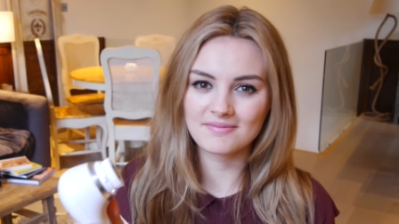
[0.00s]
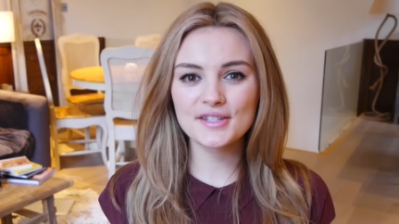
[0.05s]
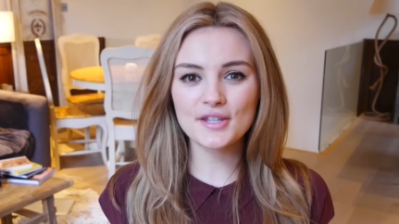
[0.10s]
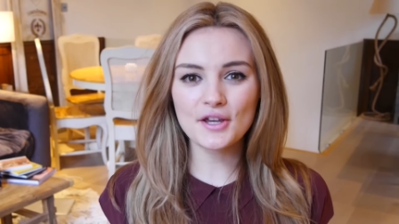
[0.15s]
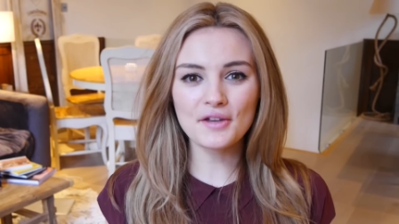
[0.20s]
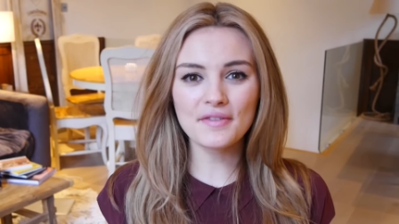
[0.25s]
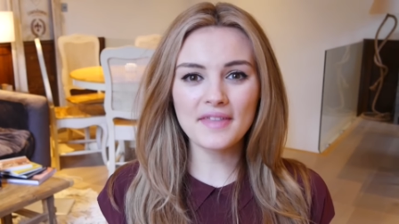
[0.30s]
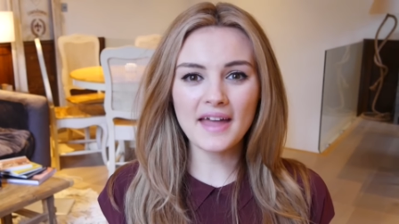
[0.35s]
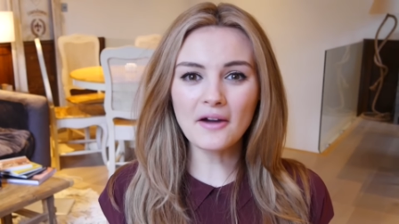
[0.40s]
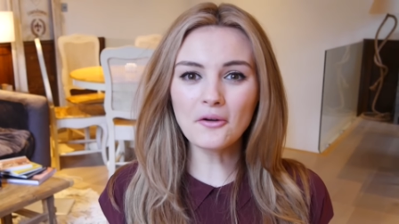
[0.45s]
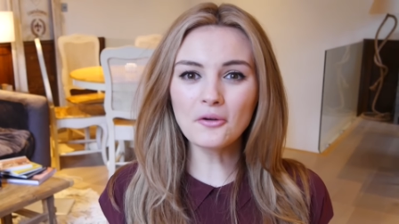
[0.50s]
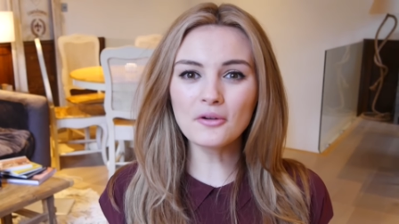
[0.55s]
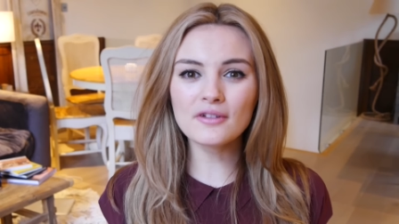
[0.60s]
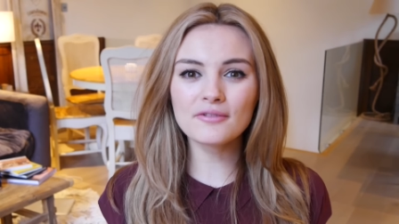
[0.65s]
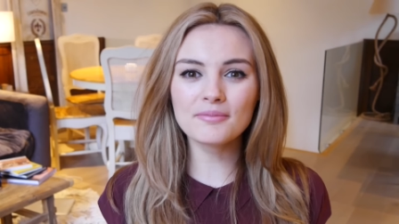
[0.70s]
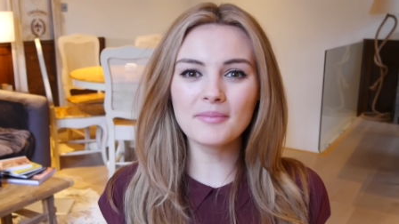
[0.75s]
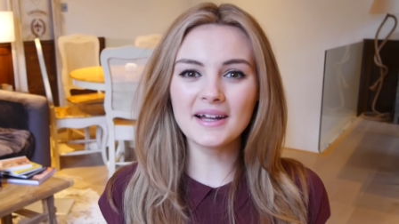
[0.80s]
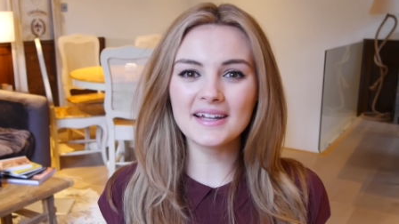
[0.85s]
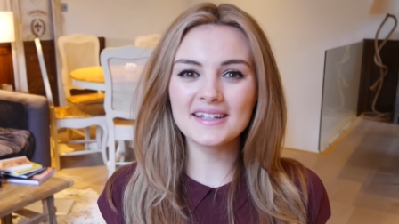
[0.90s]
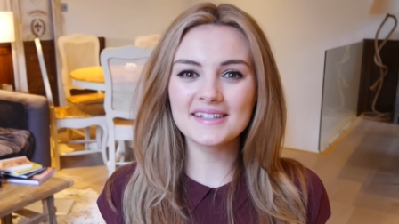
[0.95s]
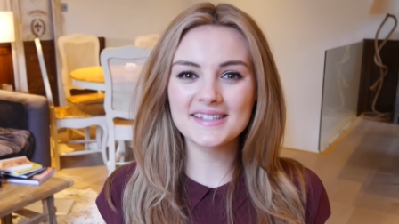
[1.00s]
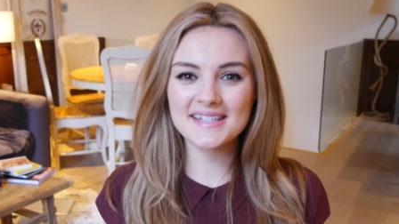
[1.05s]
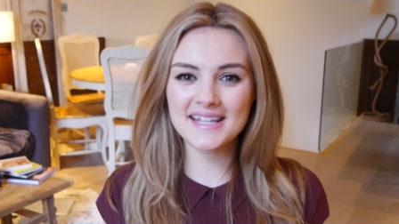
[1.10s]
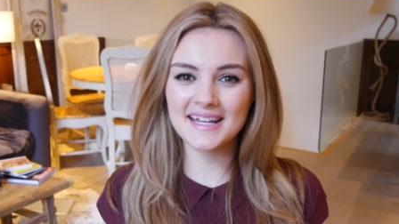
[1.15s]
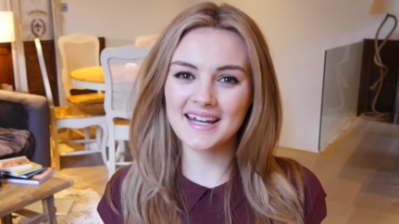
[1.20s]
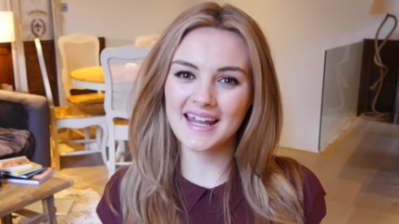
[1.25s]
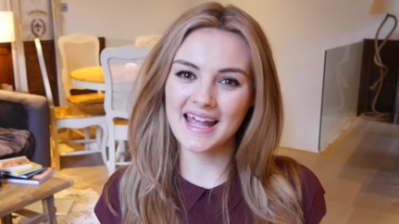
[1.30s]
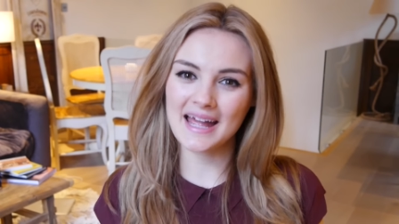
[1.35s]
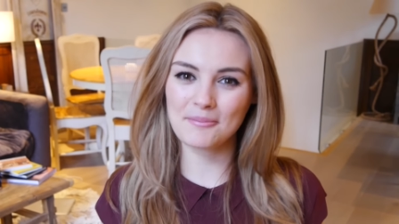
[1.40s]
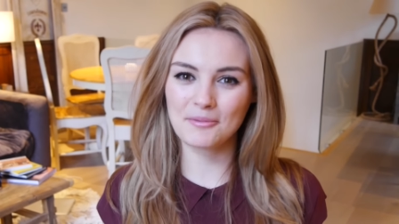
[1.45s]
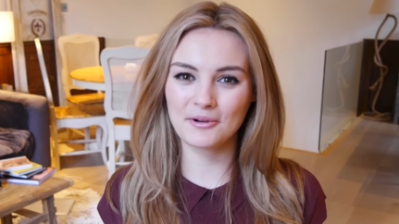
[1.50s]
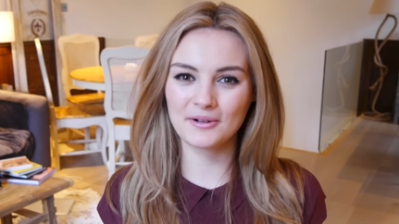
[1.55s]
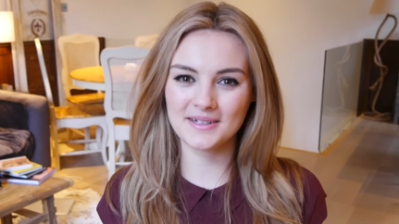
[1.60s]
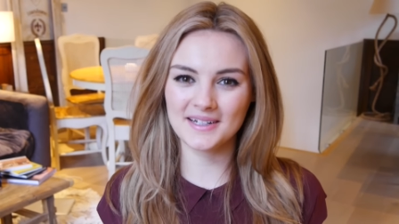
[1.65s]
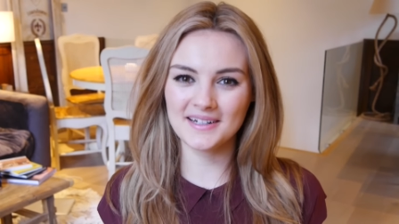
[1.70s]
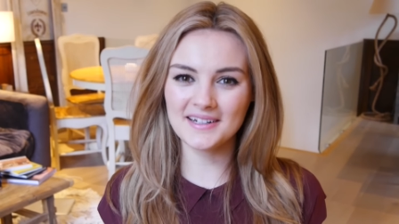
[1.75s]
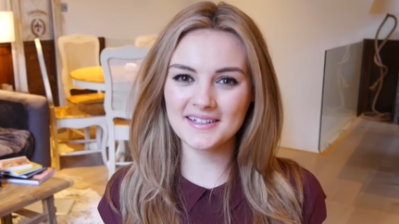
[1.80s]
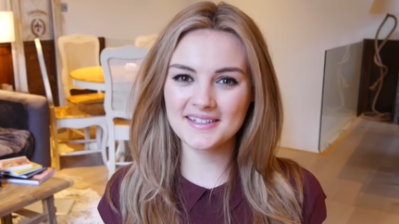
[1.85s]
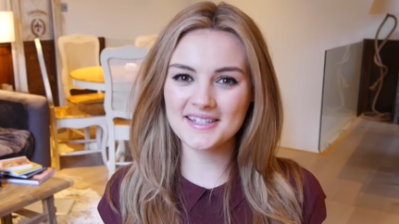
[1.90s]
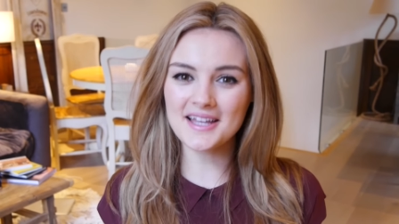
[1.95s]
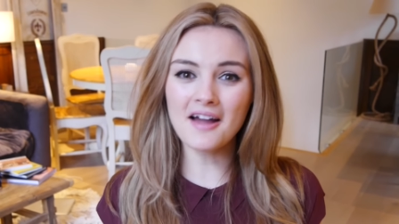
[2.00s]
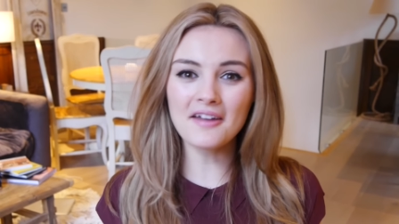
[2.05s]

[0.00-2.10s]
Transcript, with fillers: So they're all of my skincare products.